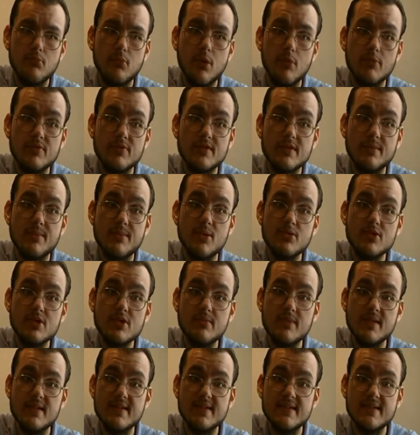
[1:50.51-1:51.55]
what was
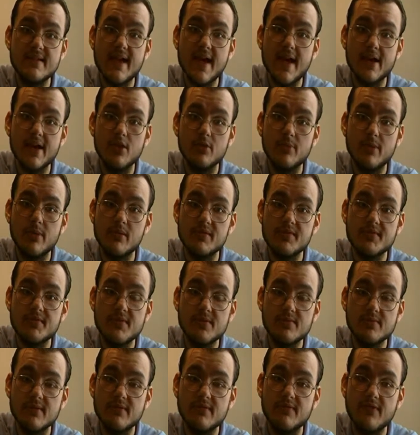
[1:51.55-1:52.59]
supposed to be Seattle, but it
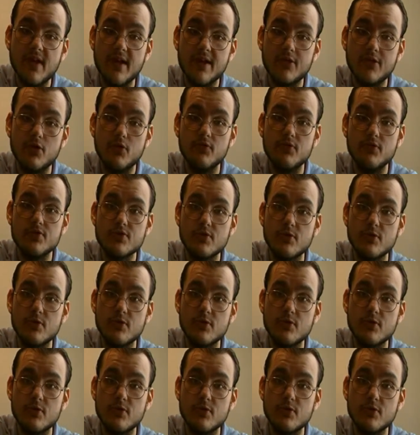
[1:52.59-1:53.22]
was filmed in Vancouver,